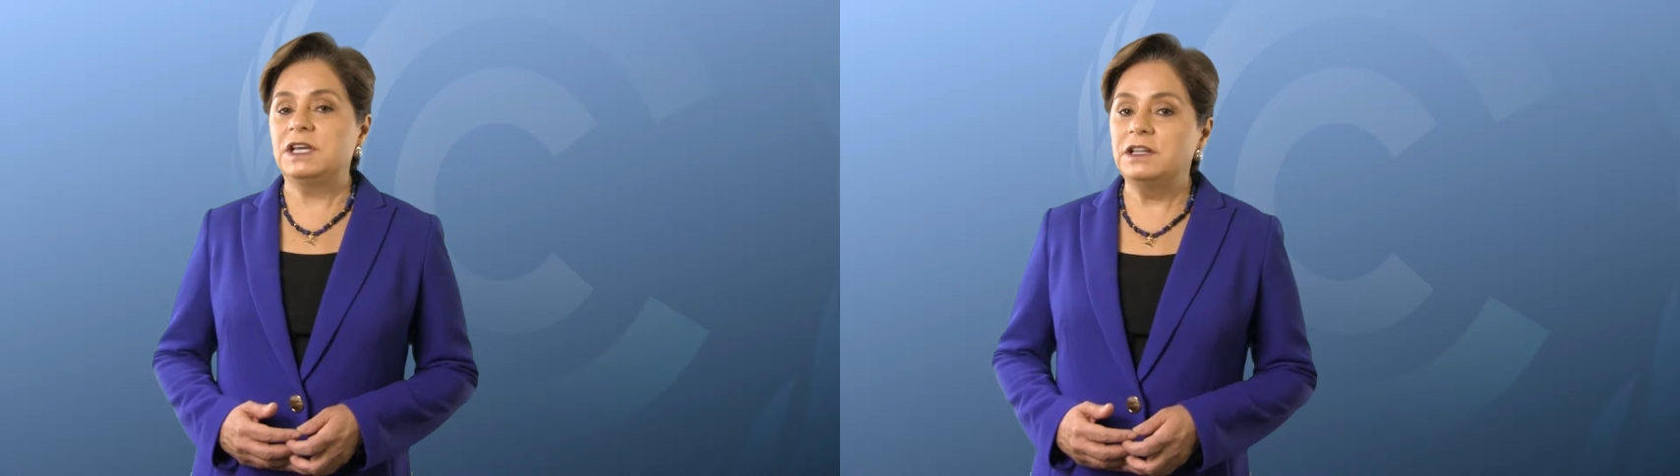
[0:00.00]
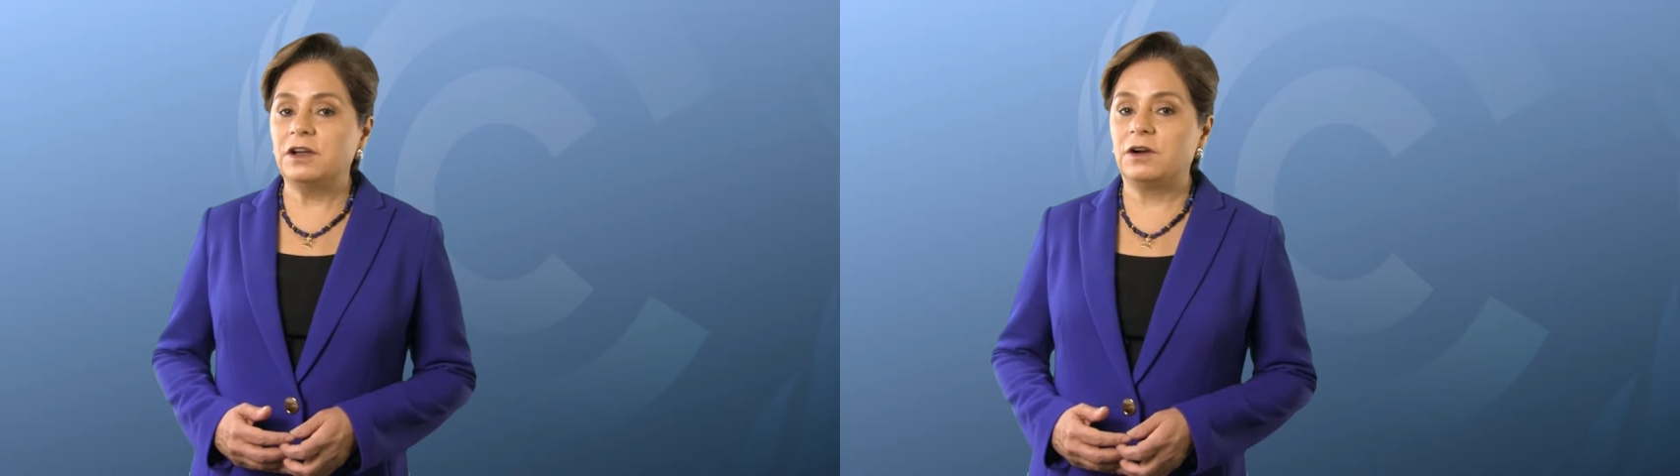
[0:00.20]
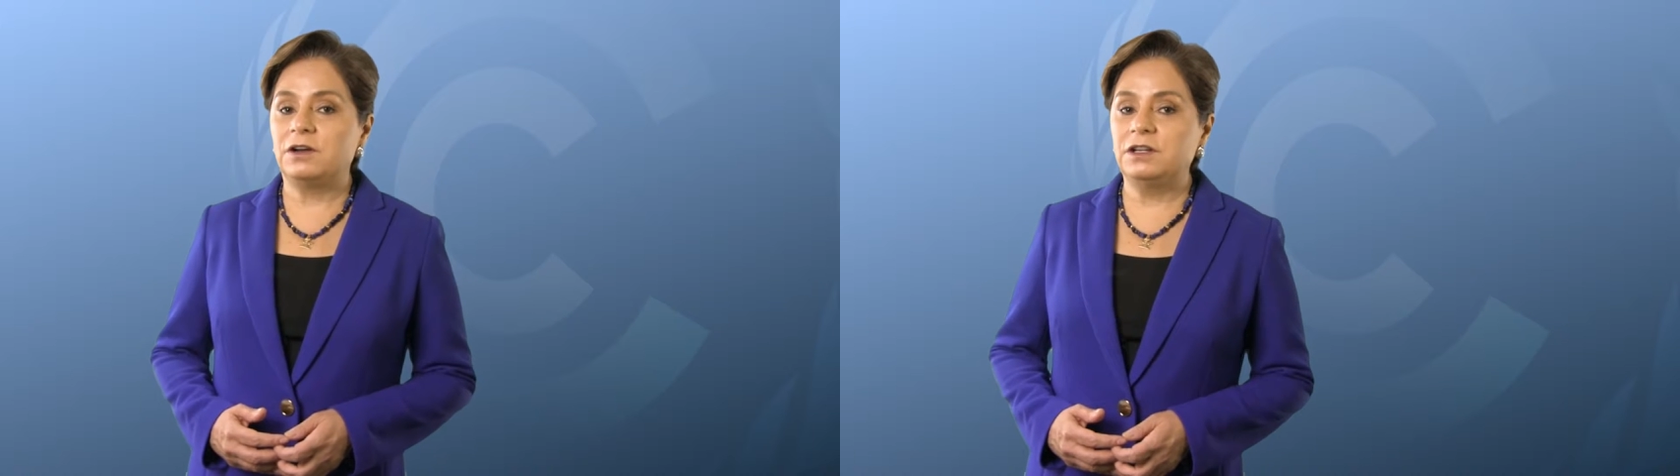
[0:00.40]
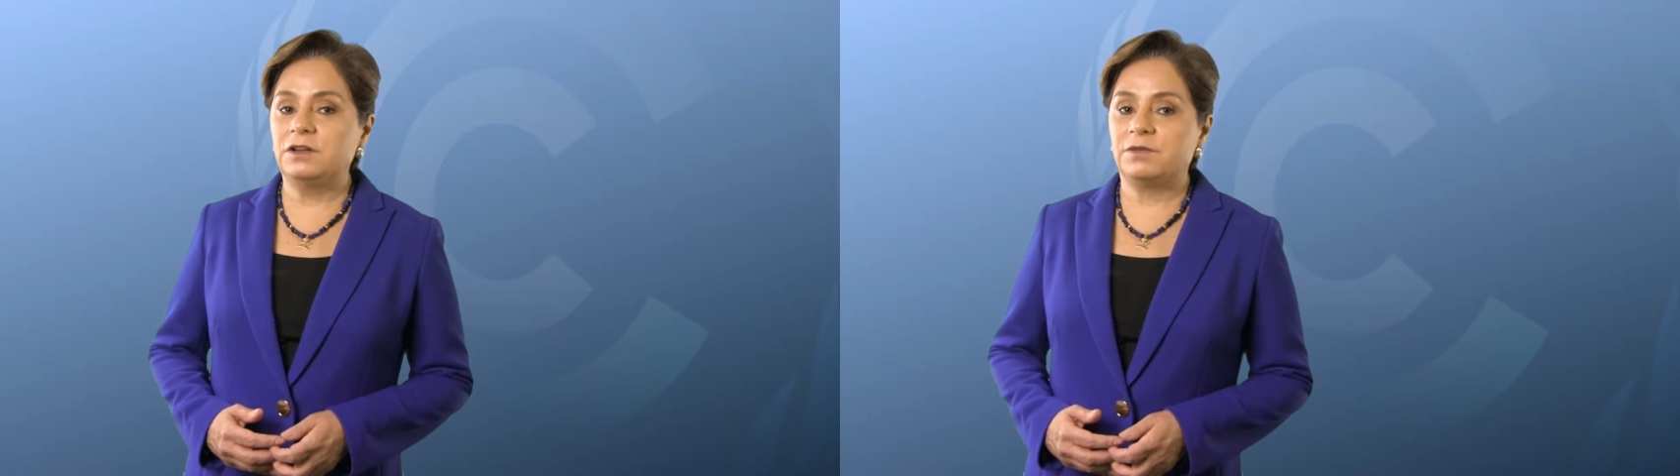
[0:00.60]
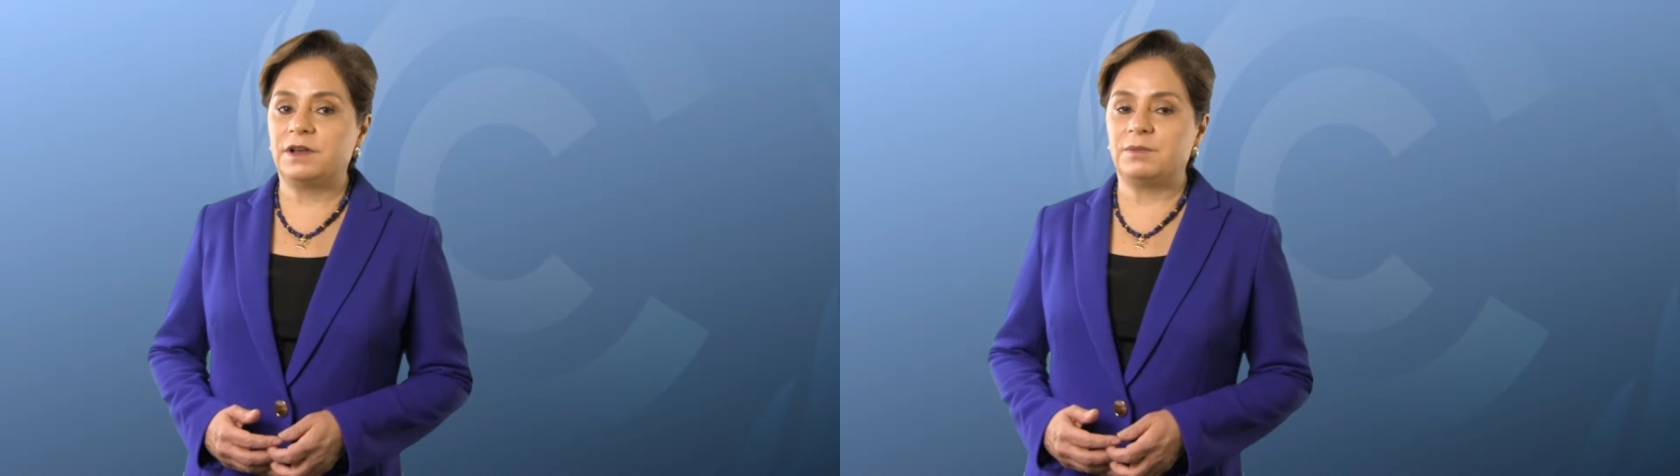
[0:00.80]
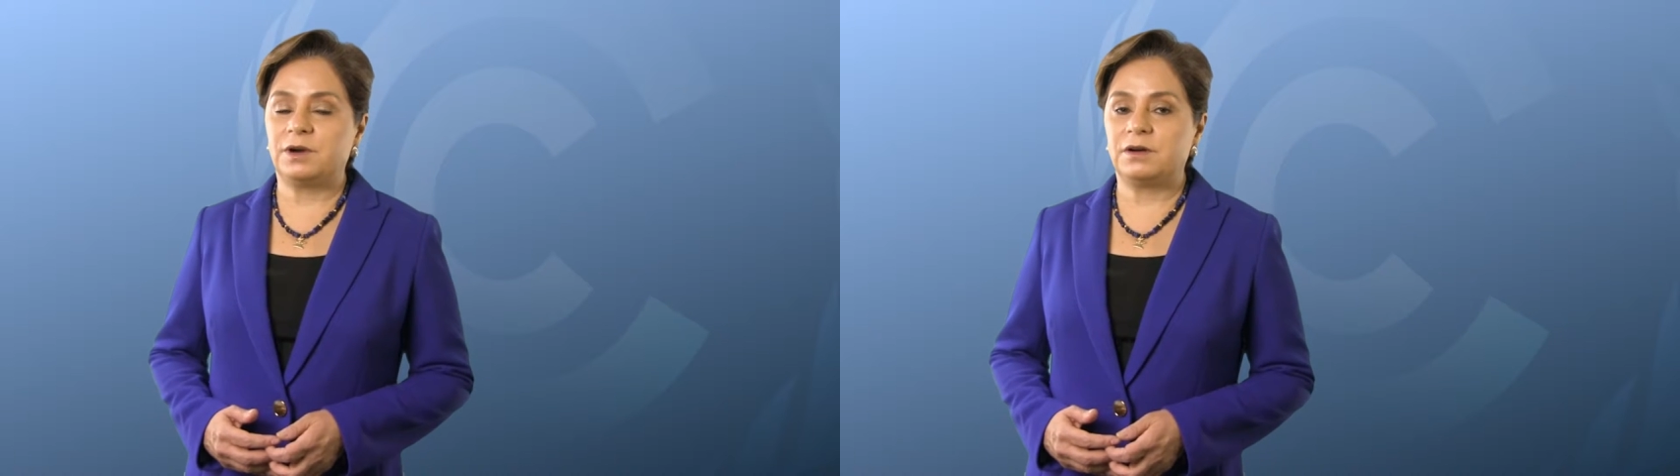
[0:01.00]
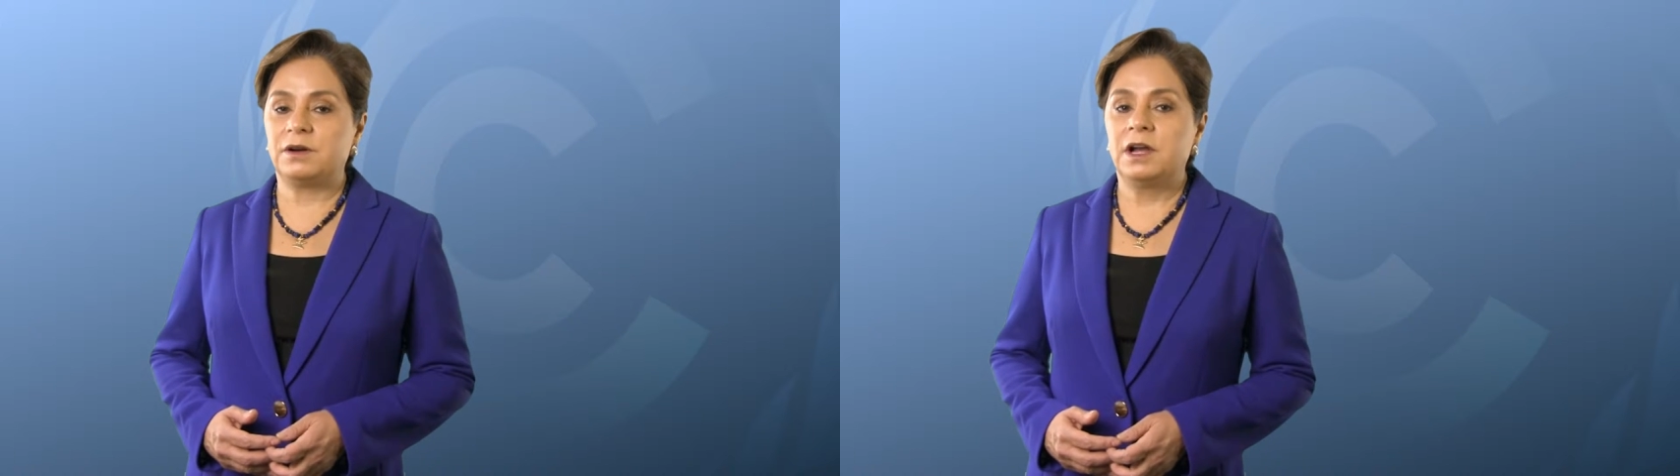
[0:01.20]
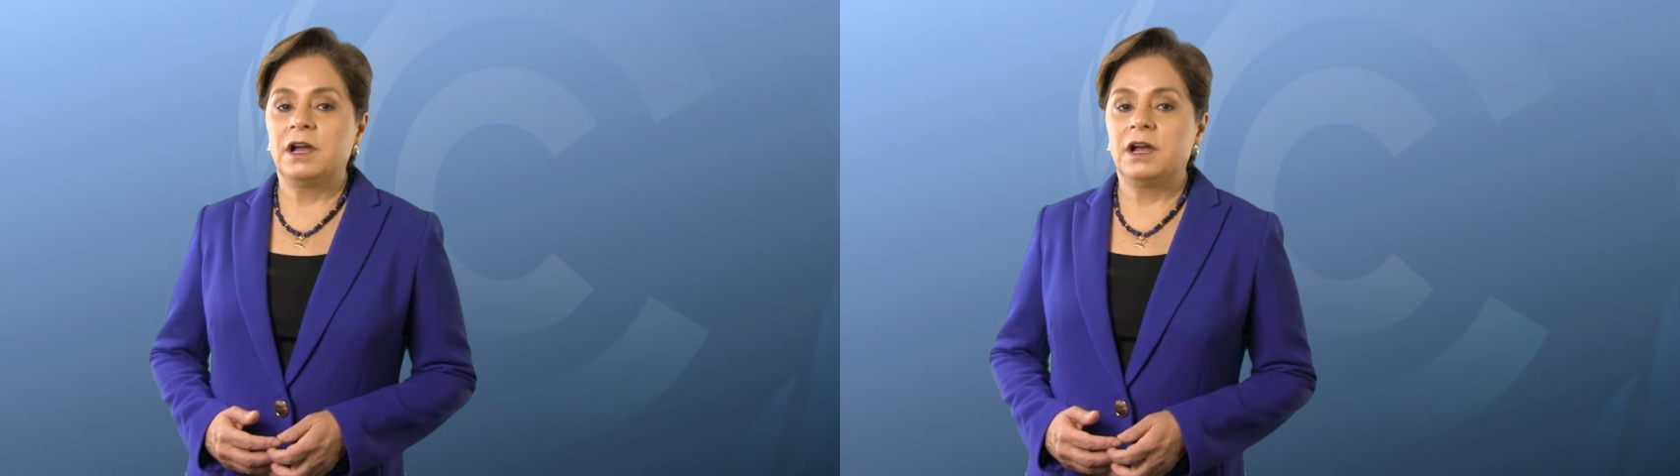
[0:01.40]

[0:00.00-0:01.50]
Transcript: in early November.